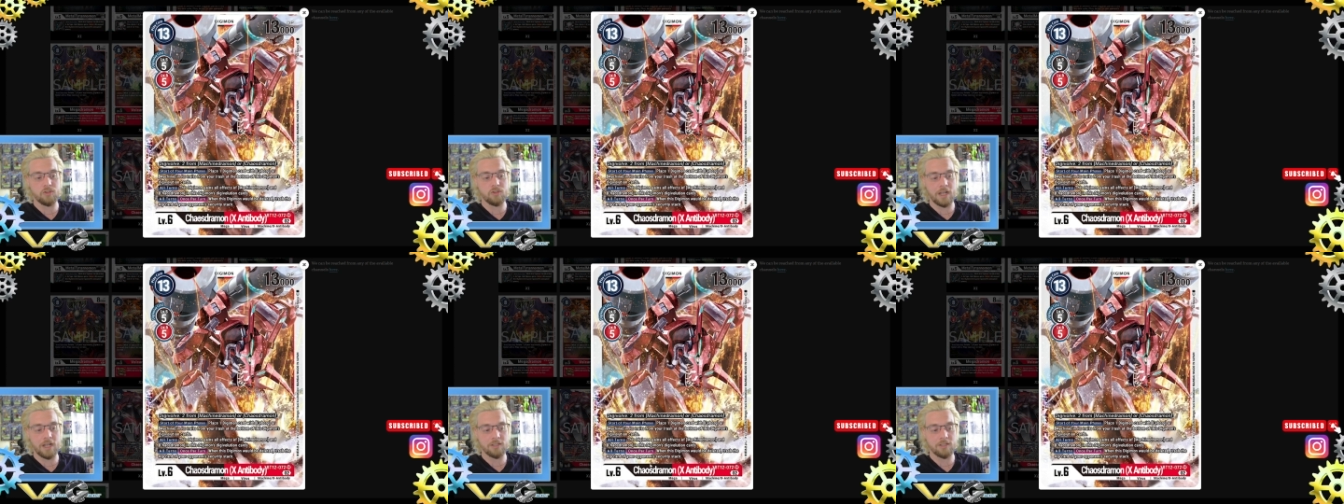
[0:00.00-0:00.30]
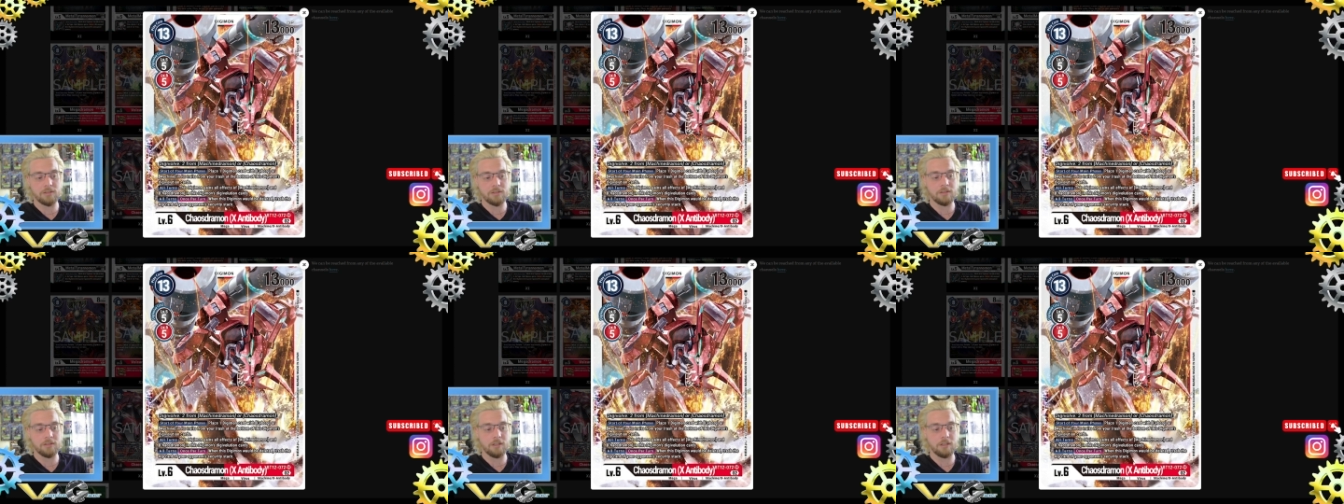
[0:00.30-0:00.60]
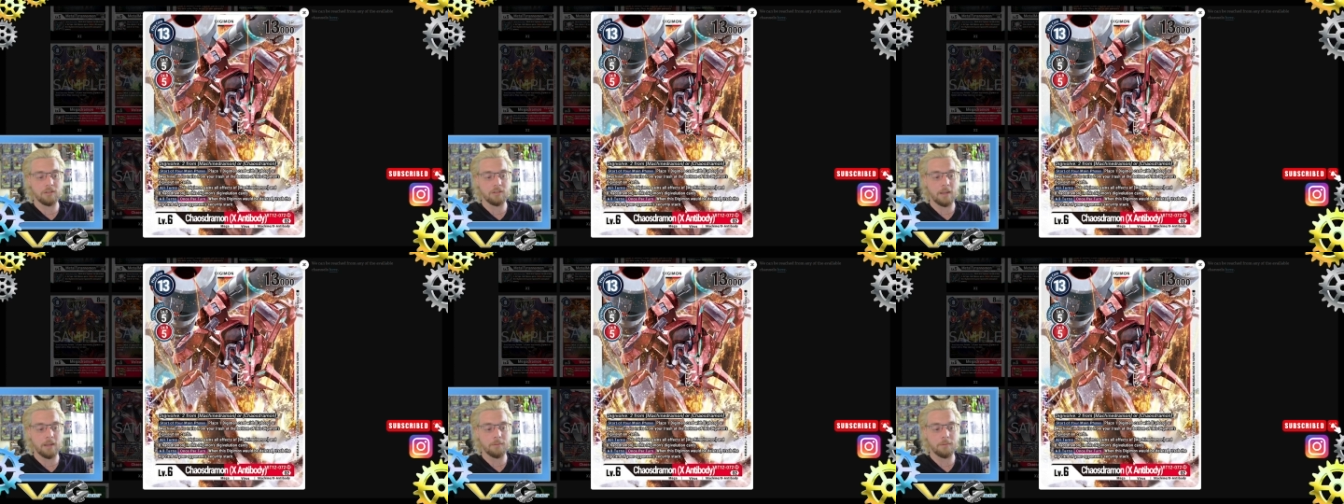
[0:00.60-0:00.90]
just
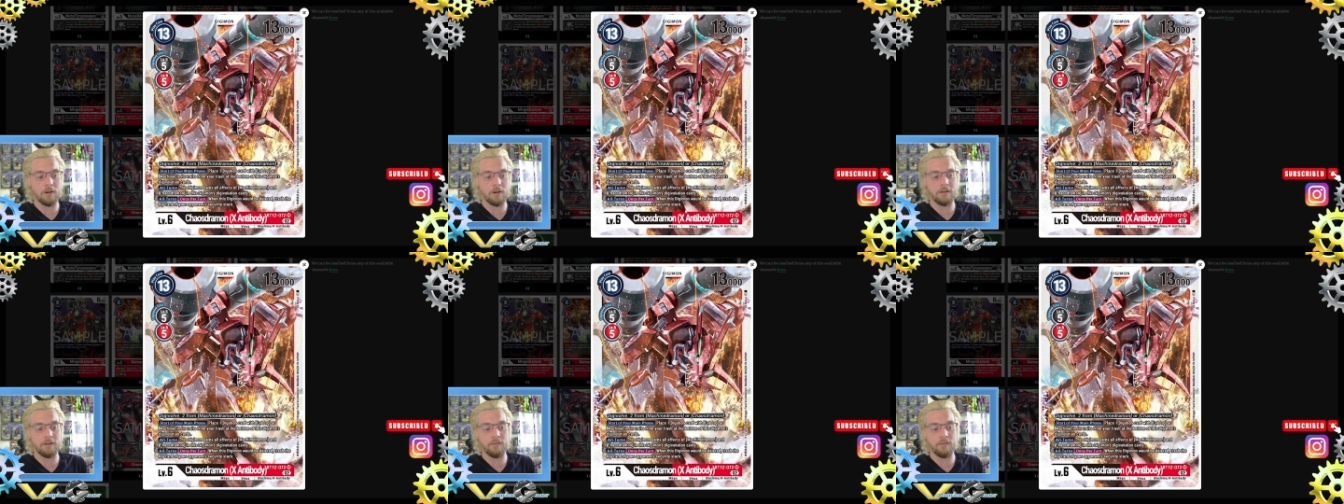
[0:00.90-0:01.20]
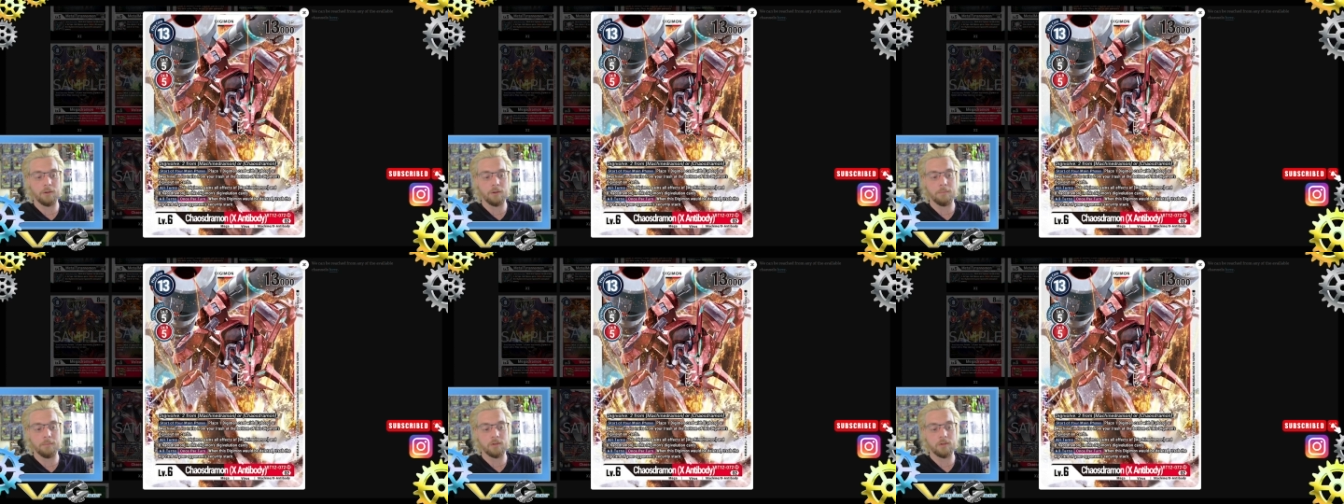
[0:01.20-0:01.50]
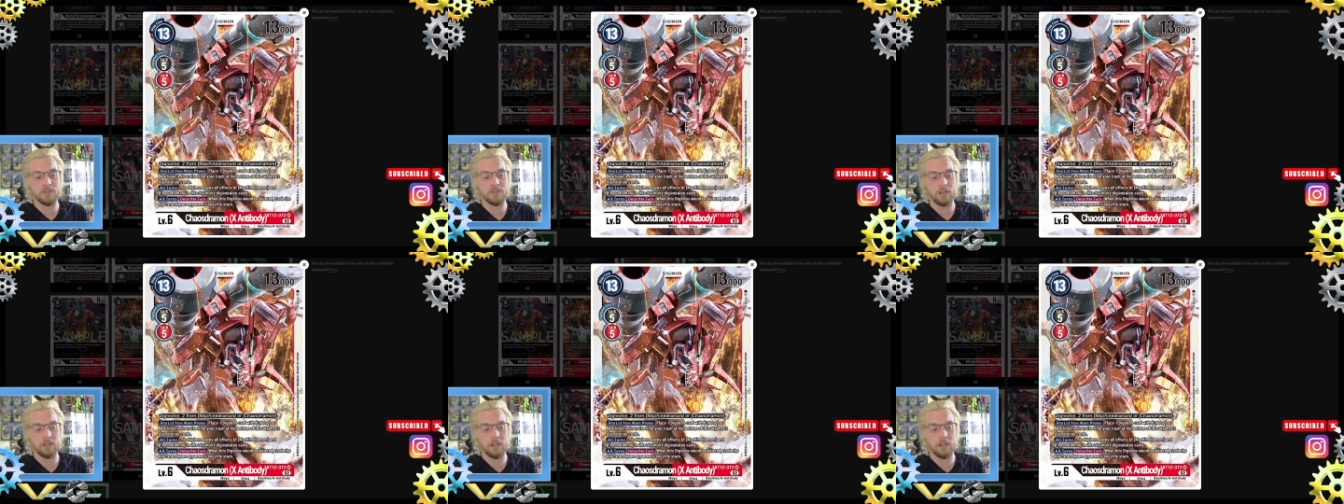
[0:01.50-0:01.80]
the top card of your
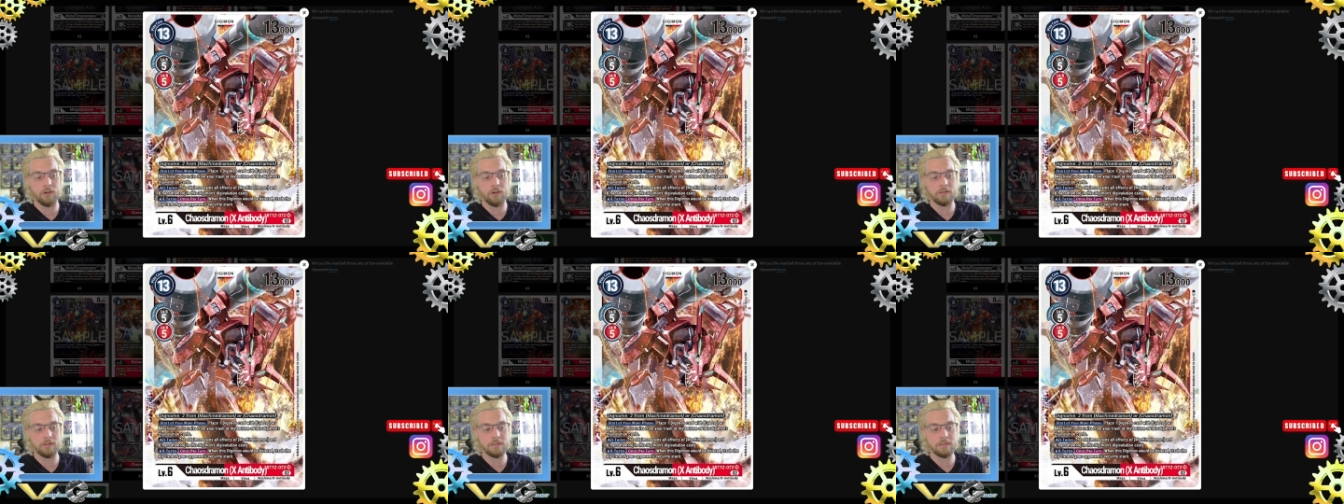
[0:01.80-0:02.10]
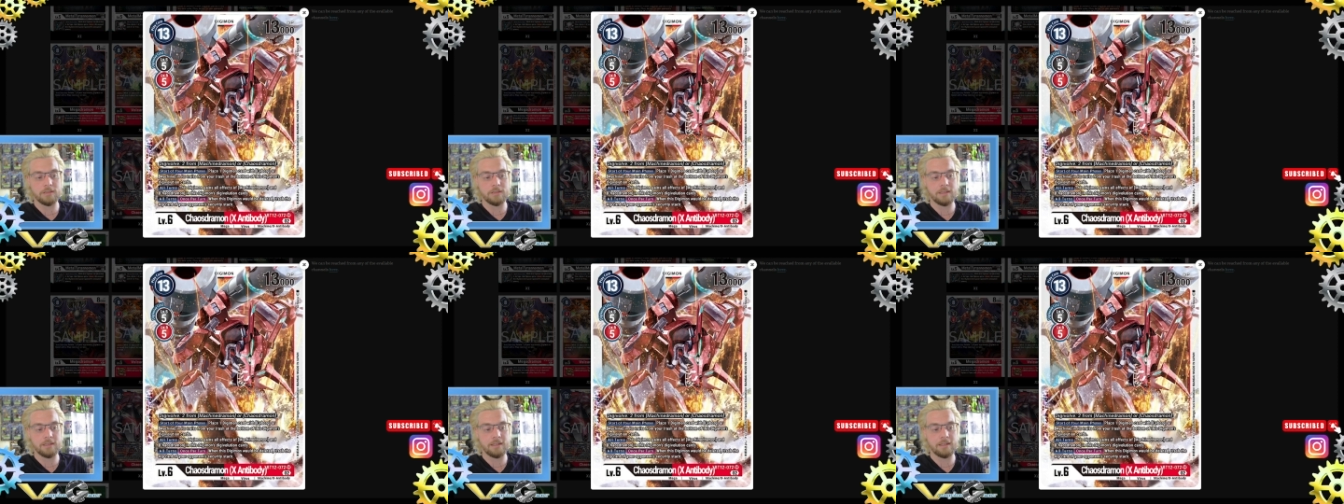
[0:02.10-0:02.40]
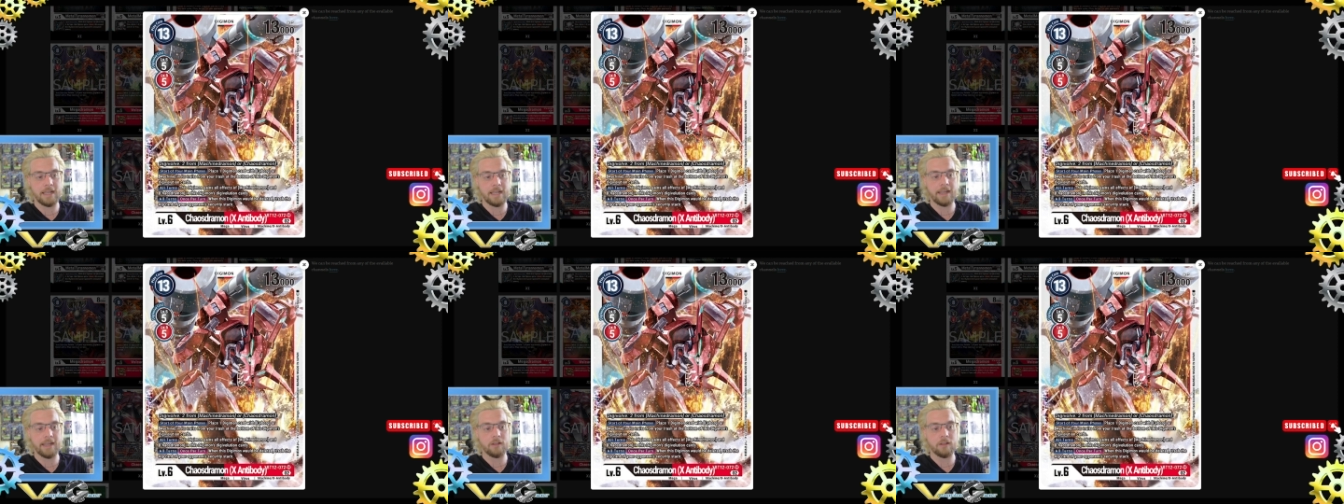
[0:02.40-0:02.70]
opponent's security
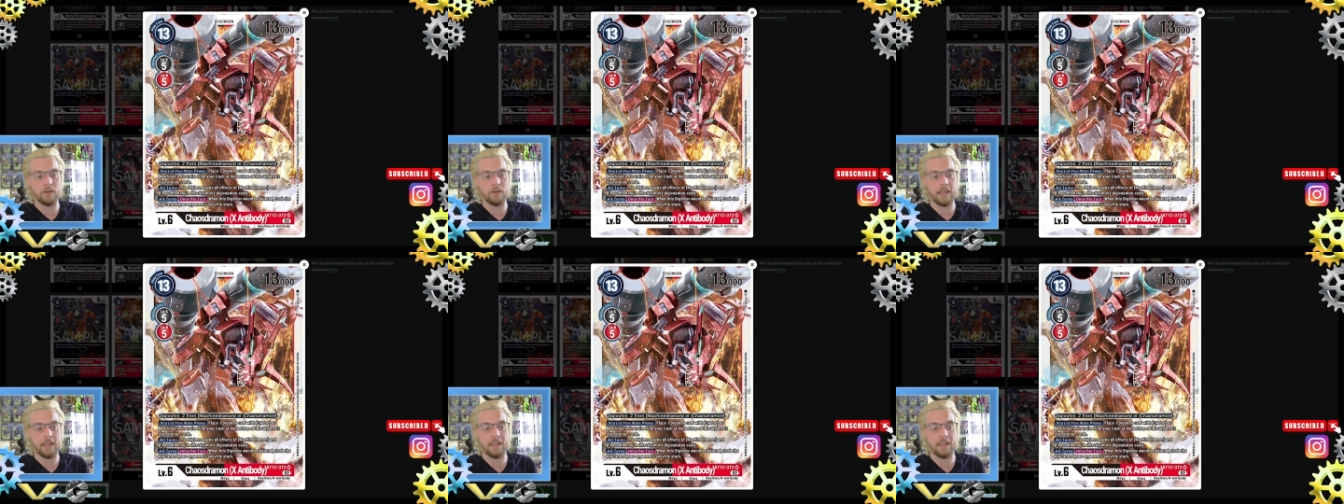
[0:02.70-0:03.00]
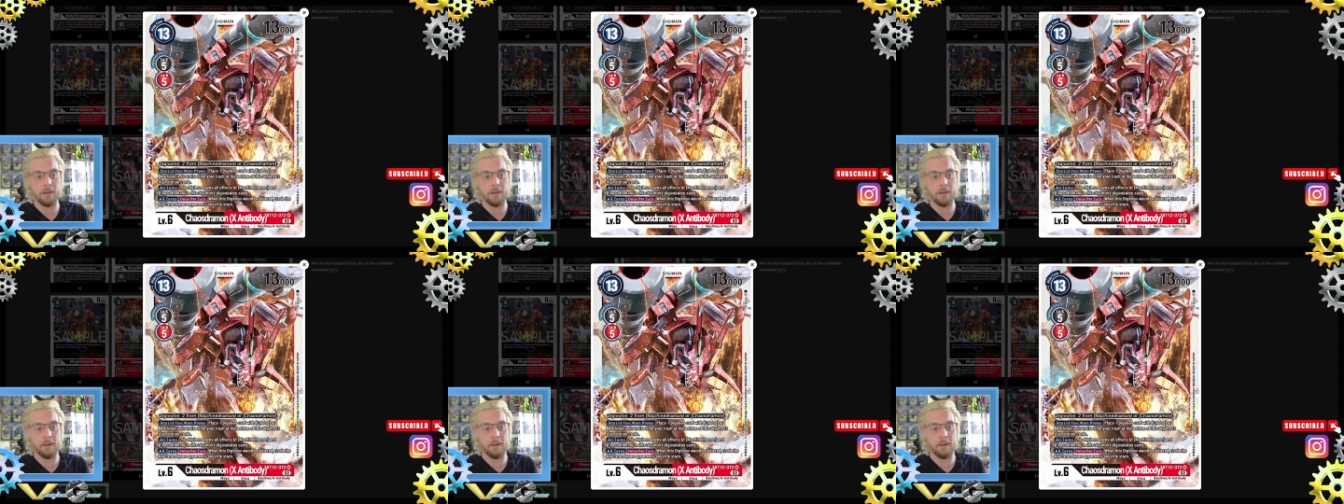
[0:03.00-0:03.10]
deck, okay?